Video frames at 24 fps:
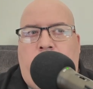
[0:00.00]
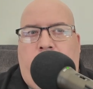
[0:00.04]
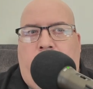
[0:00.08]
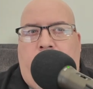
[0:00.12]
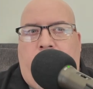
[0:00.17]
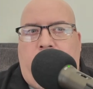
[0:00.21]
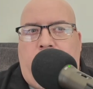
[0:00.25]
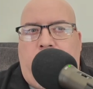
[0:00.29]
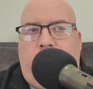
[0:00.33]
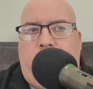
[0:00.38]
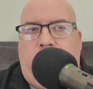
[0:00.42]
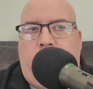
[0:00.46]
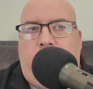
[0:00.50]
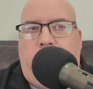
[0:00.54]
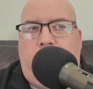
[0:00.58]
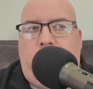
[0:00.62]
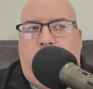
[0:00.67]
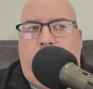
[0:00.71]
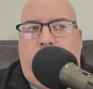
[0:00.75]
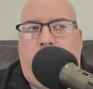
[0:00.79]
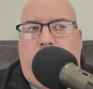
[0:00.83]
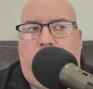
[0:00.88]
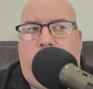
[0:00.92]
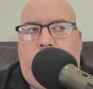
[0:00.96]
that
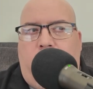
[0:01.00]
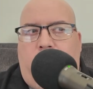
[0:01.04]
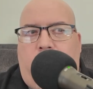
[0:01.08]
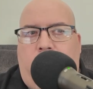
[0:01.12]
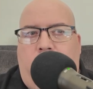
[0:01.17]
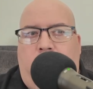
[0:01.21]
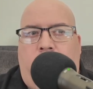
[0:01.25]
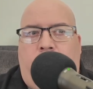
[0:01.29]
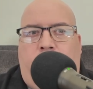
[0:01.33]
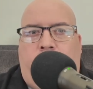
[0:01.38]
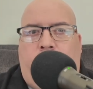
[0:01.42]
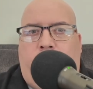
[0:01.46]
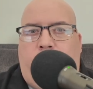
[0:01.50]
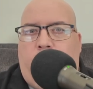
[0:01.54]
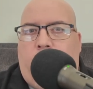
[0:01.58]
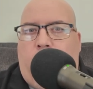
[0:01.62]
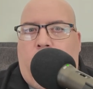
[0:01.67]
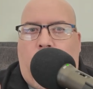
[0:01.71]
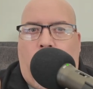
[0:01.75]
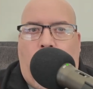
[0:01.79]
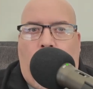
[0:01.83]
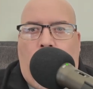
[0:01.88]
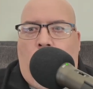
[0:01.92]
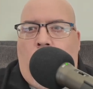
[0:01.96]
if
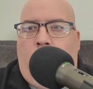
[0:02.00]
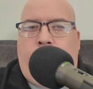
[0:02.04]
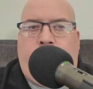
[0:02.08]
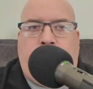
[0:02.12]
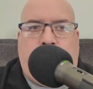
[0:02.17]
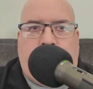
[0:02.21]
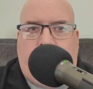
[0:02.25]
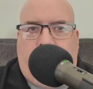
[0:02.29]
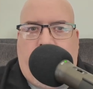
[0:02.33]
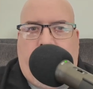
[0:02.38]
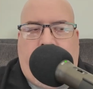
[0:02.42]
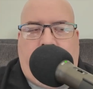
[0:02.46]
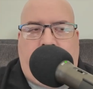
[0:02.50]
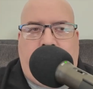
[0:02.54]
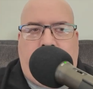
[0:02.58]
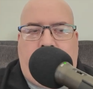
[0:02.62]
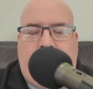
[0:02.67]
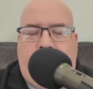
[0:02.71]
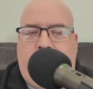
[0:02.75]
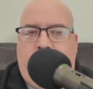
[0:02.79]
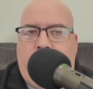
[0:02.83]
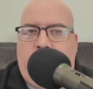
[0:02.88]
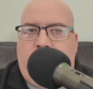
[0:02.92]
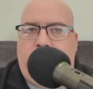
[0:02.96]
Officer
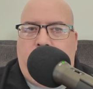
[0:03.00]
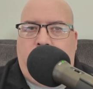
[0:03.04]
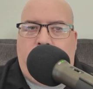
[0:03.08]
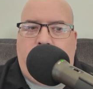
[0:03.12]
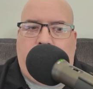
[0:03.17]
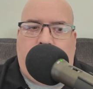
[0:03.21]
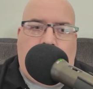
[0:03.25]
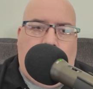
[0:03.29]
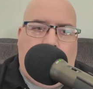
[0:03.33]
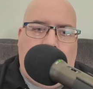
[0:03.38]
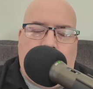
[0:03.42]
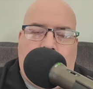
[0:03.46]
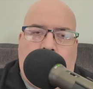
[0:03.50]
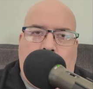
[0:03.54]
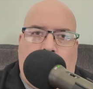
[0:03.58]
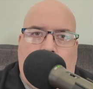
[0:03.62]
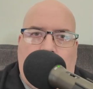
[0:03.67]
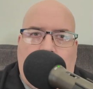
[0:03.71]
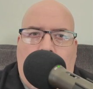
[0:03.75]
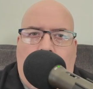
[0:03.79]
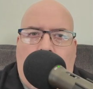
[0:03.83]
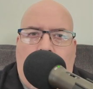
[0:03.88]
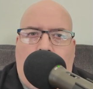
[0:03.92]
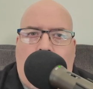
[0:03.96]
X is going to a
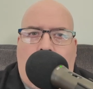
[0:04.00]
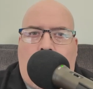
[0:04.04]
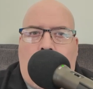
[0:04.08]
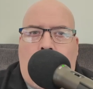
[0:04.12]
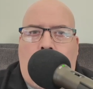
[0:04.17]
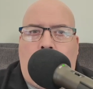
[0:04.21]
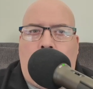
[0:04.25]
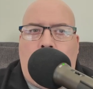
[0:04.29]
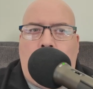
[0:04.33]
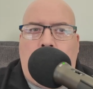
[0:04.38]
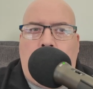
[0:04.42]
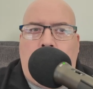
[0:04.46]
call,